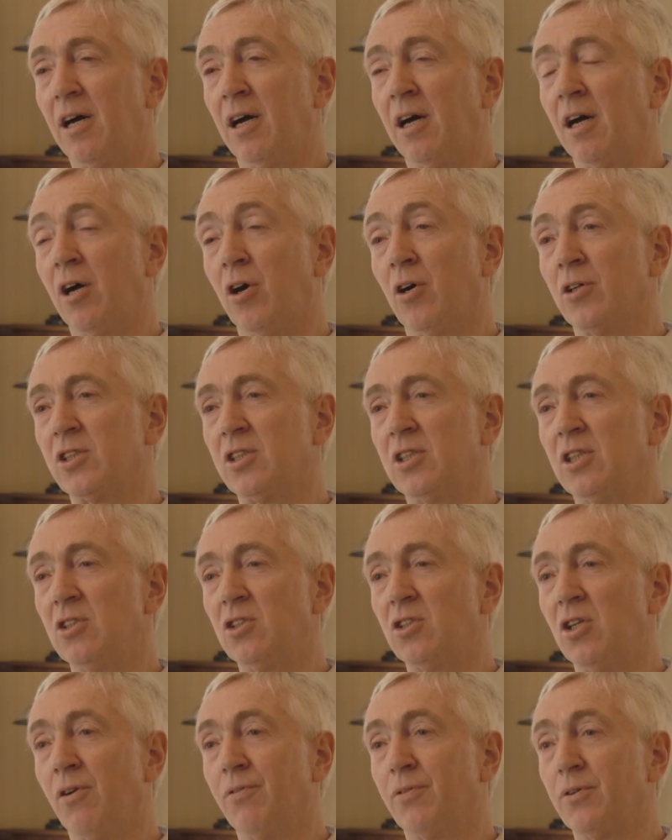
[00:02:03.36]

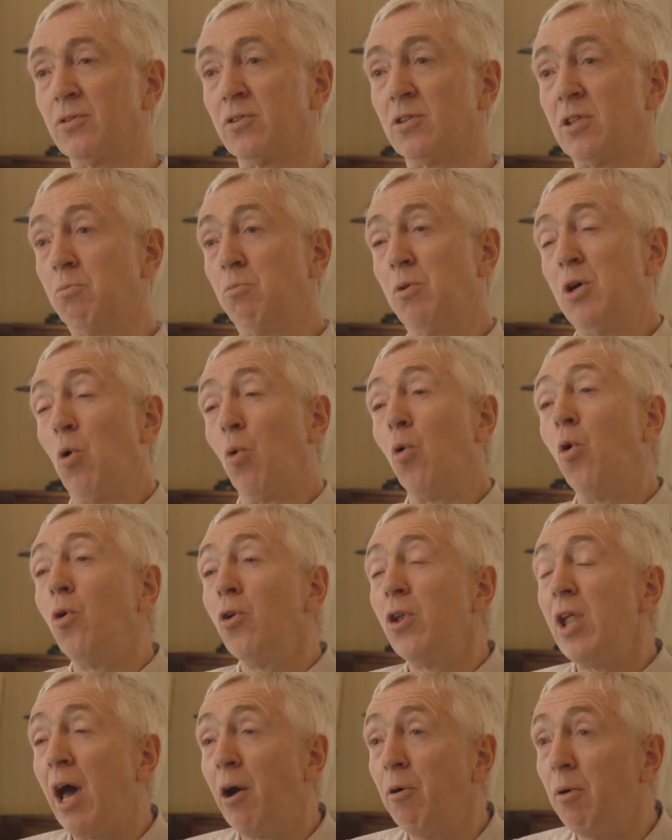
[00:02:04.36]
Austen's novels. And we
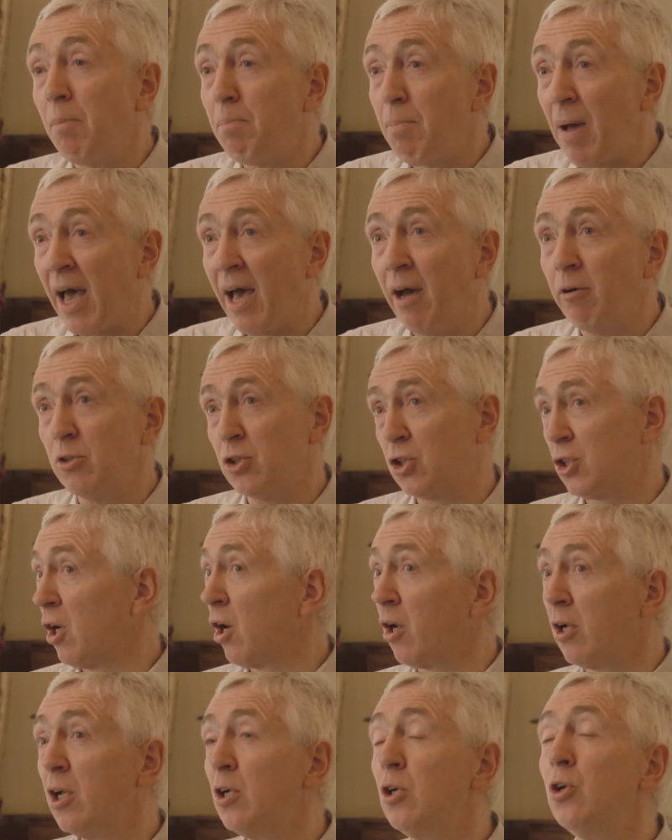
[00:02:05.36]
all know about
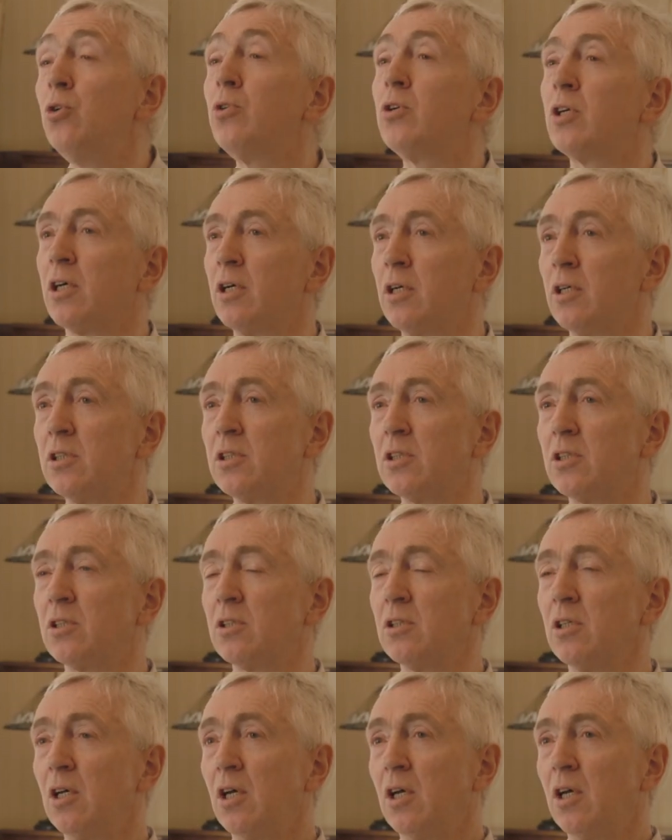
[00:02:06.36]
Charlotte
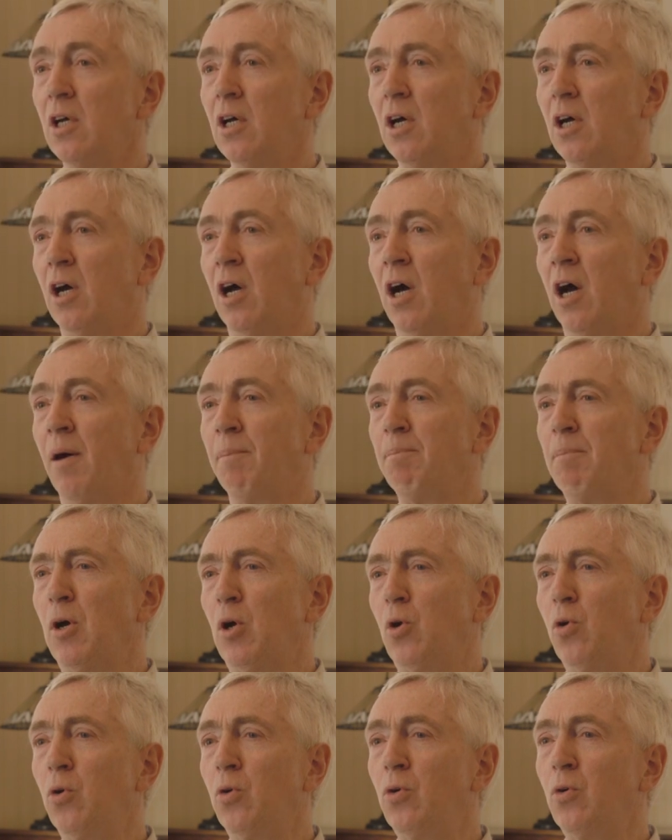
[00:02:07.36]
Lucas,
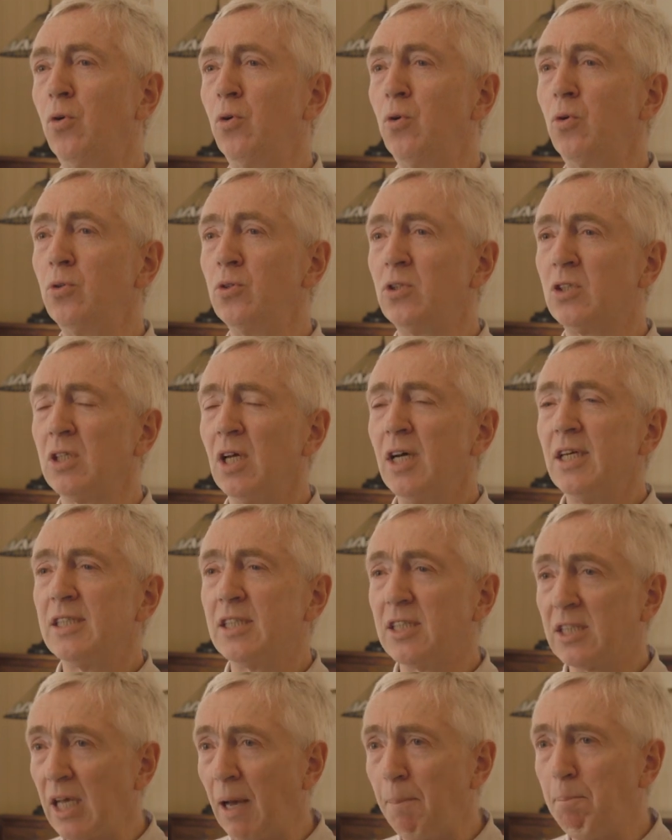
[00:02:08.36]
whose
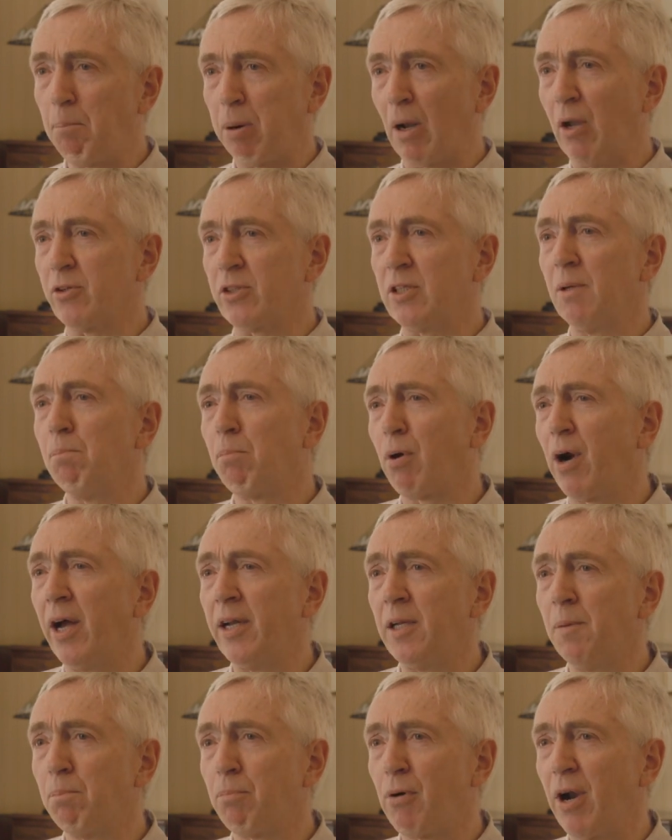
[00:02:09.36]
subplot in
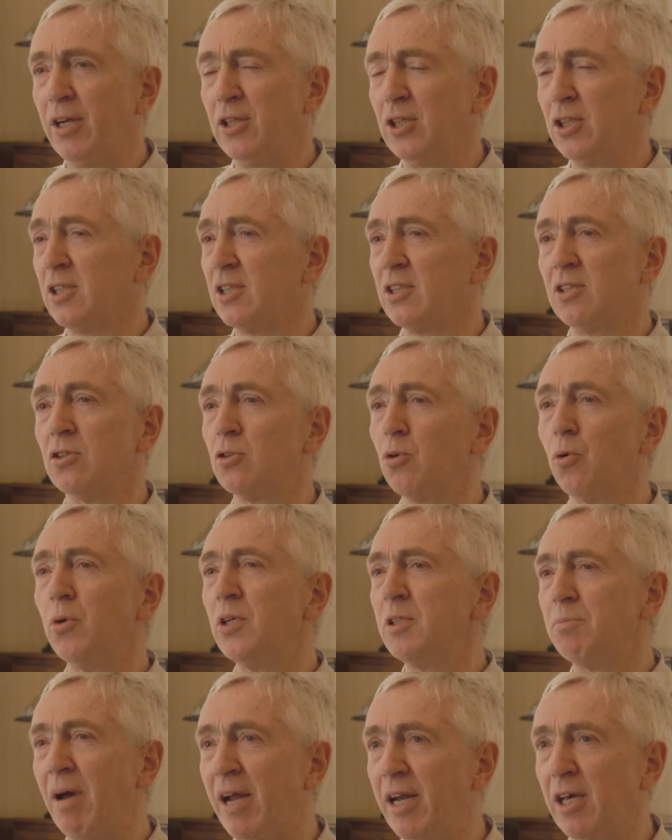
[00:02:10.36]
Pride and Prejudice has
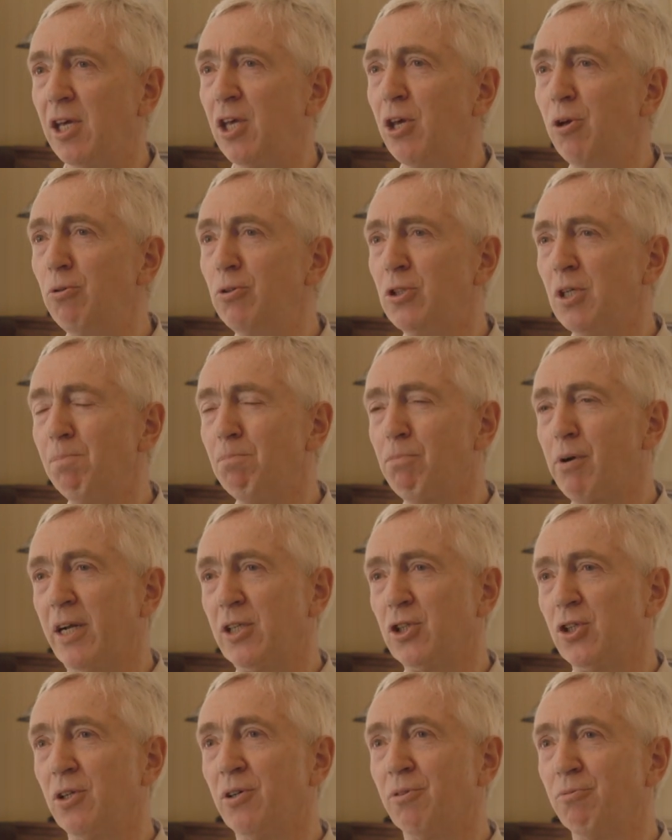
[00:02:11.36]
always made a huge
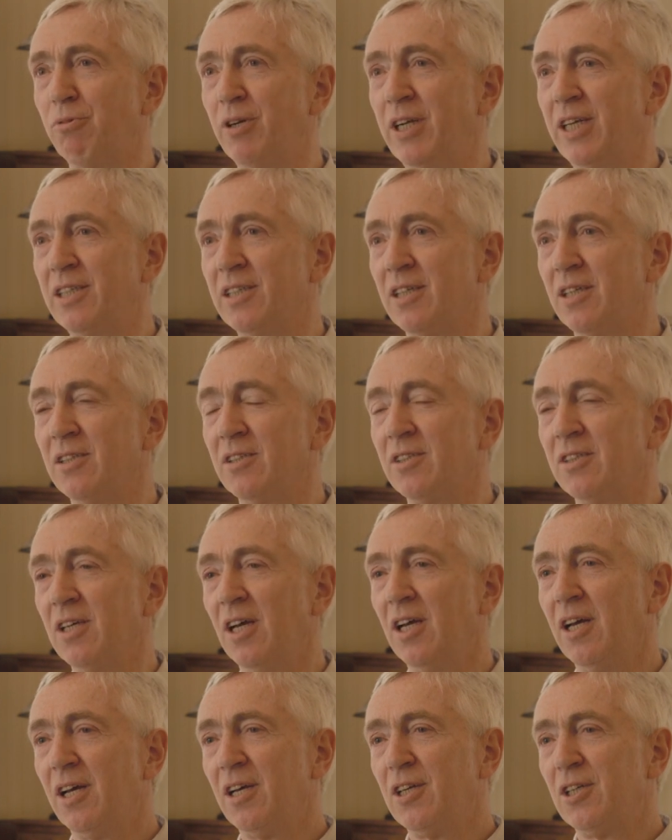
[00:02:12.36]
impression on readers.
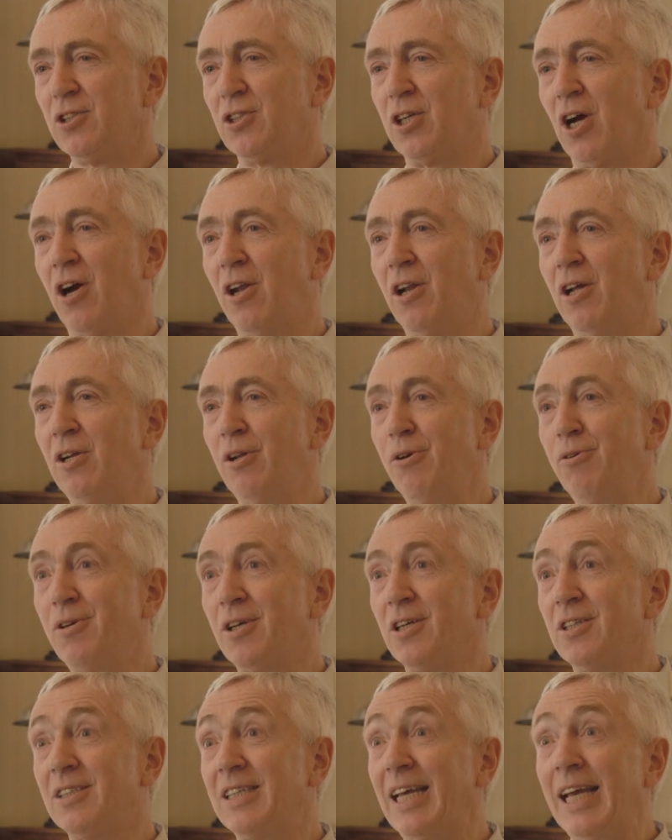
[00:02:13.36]
Charlotte
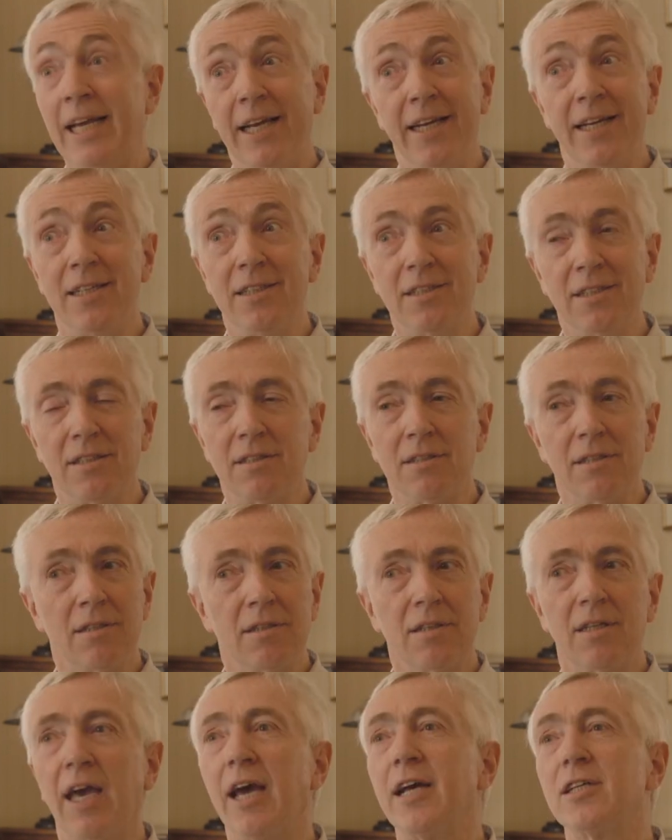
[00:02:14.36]
Lucas is,
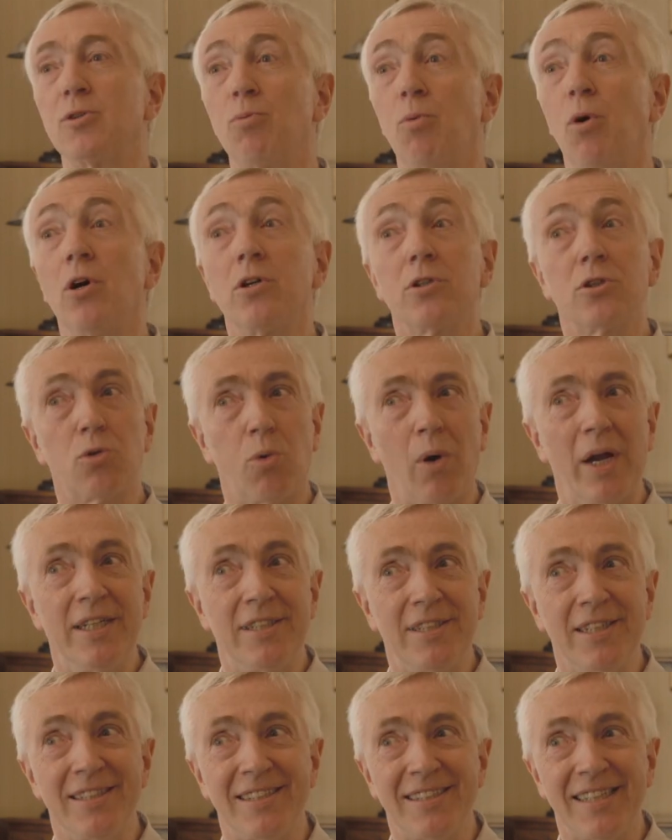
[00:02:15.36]
guess what,
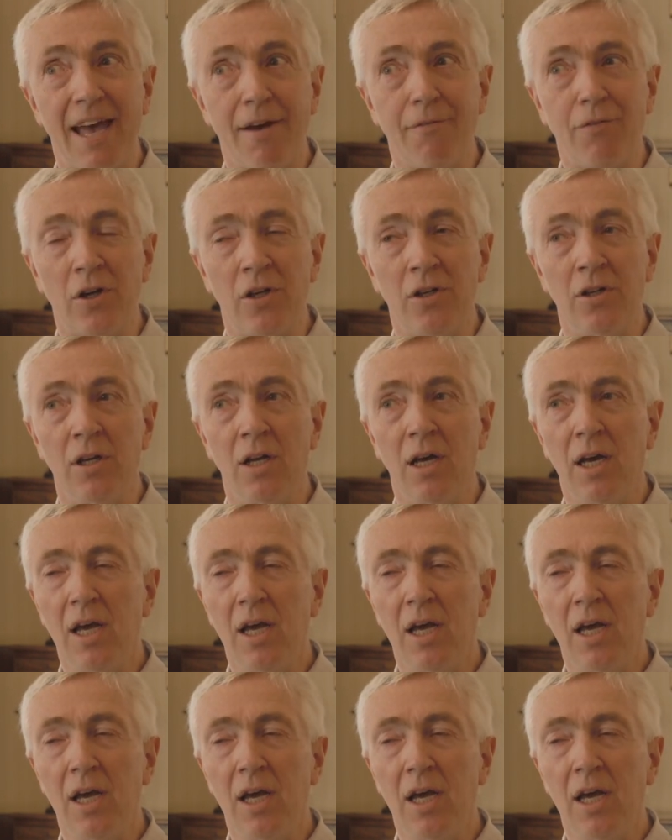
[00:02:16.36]
27.